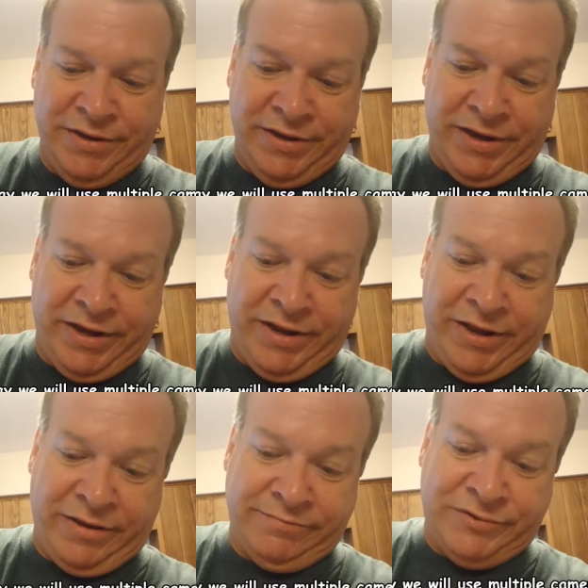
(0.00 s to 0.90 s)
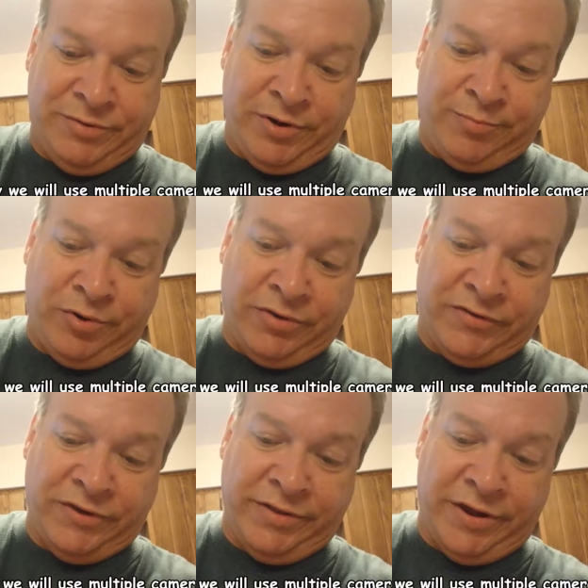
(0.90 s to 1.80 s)
And so I'm going to pour
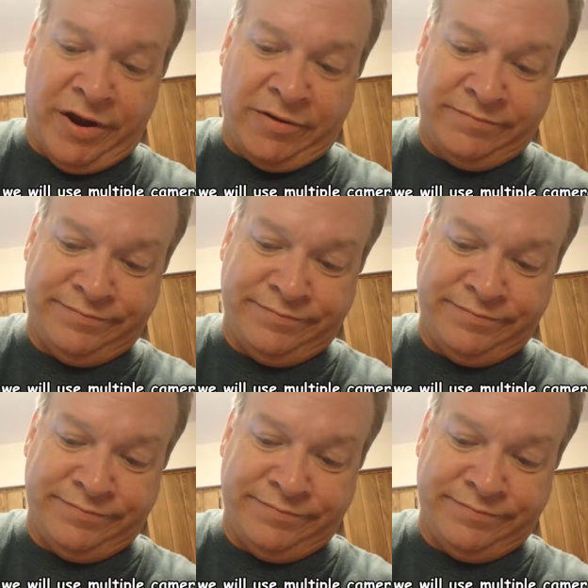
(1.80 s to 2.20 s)
this in there.